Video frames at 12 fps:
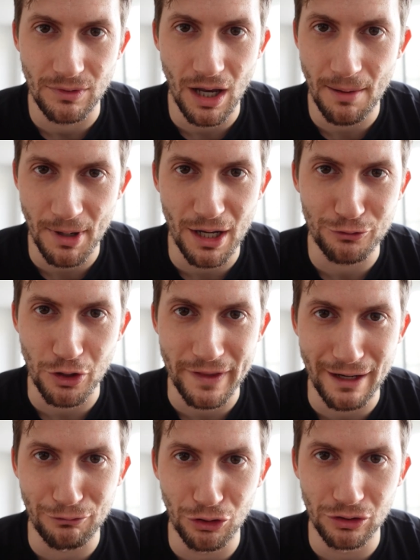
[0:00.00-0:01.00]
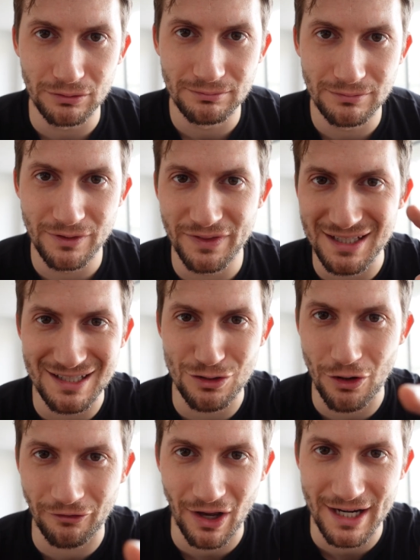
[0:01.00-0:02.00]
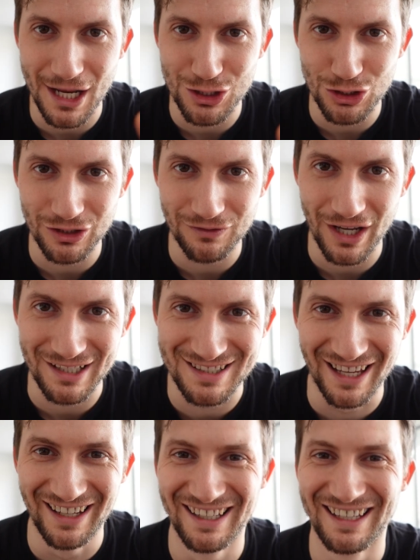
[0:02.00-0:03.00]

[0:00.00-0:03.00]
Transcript: I might have got that wrong. This is not financial advice,